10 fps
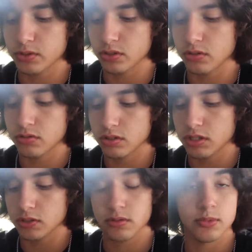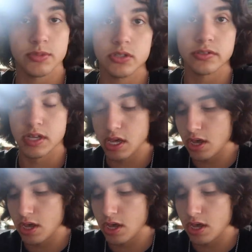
So that's what I'm gonna be doing.